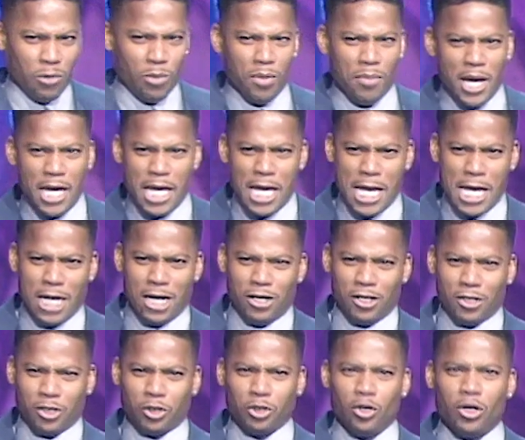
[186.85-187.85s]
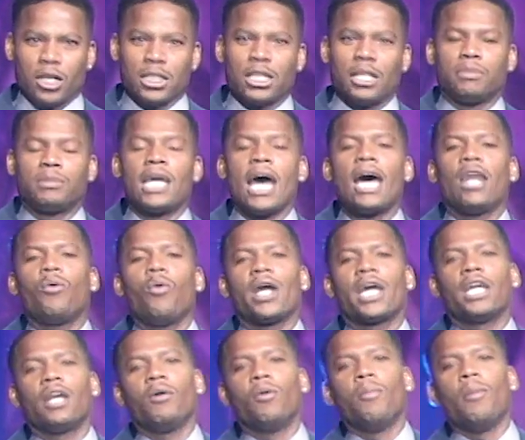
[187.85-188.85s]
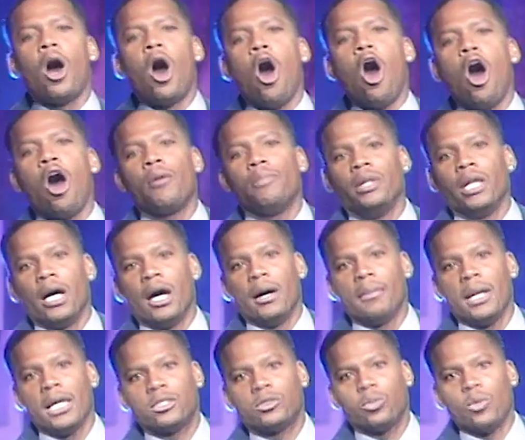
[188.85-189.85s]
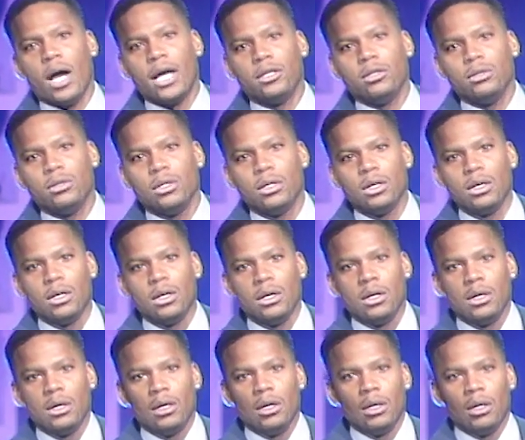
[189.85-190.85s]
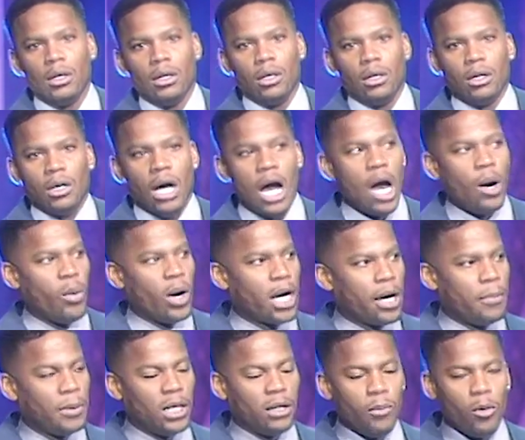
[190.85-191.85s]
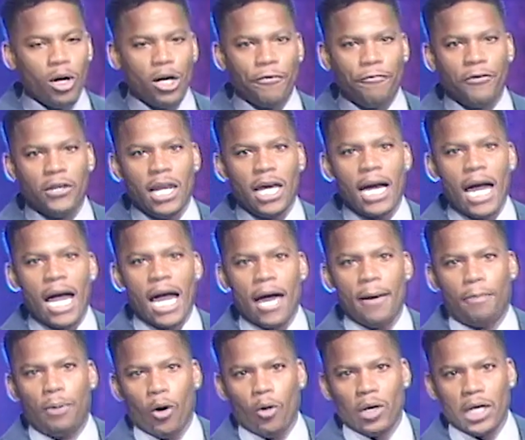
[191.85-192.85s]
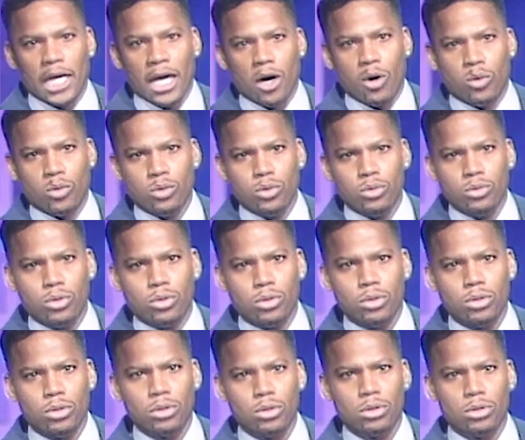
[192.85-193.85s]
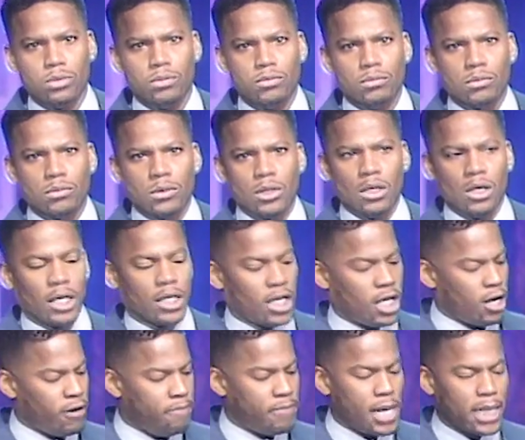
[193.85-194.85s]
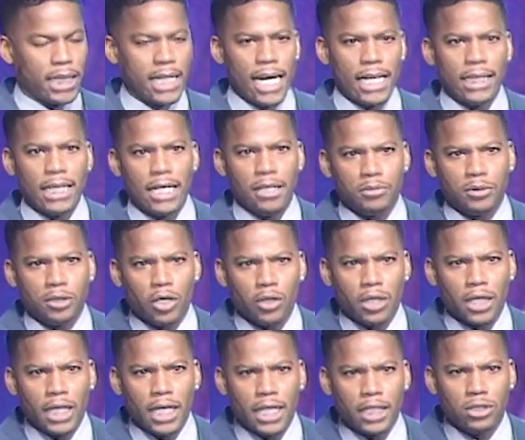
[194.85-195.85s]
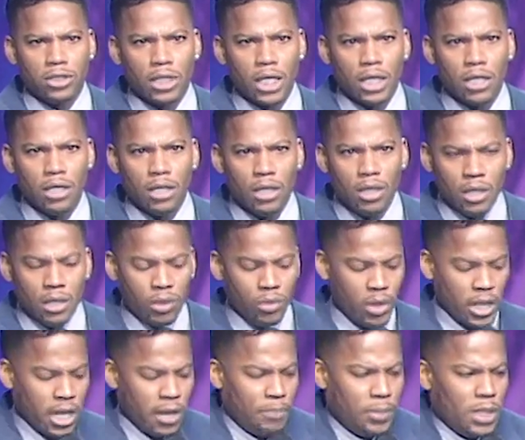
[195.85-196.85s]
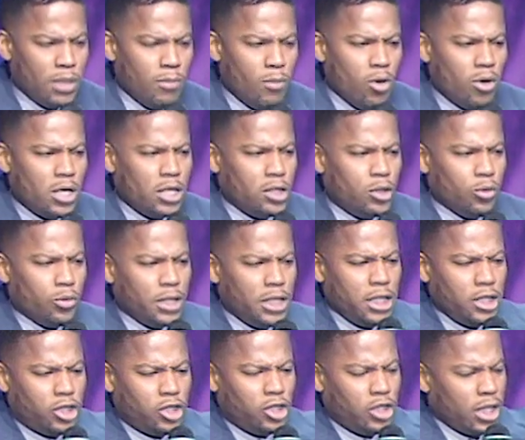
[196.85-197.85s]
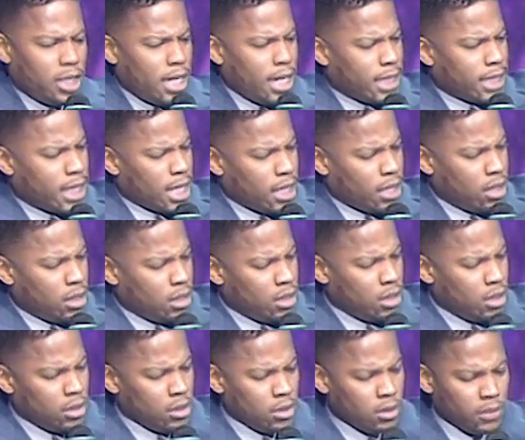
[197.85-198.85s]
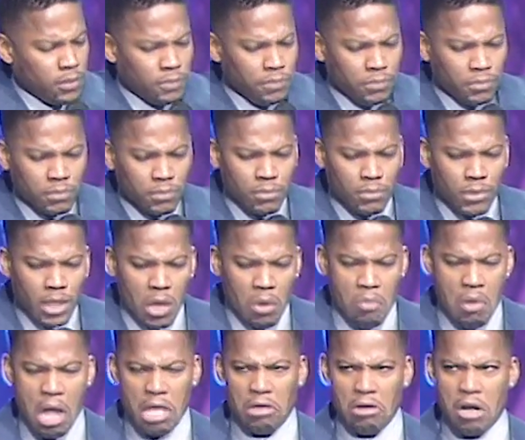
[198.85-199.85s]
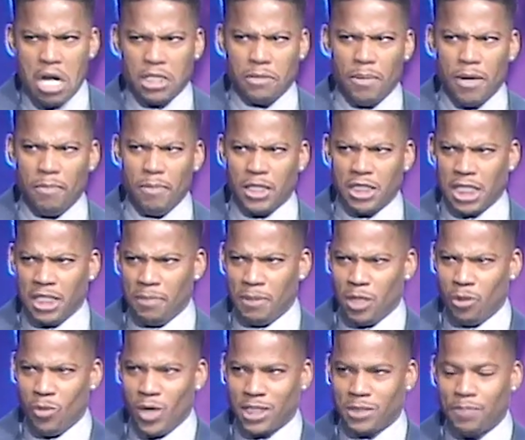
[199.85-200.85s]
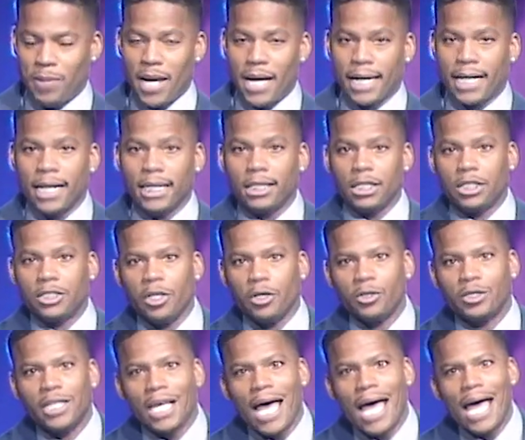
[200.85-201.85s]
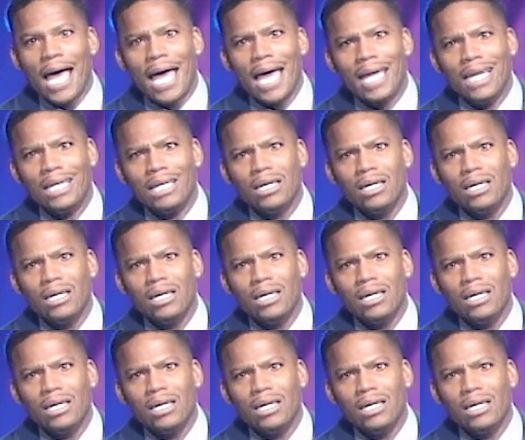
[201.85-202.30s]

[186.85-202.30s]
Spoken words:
with my head on your shoulder? Because I'm tired of waking up with my arm numb. That's why. I wake up in the morning and feel like I got polio. You know, cut off my goddamn circulation. I wake up in the morning doing this shit. I can't. Why you always make me sleep in the wet spot? Because it's your side.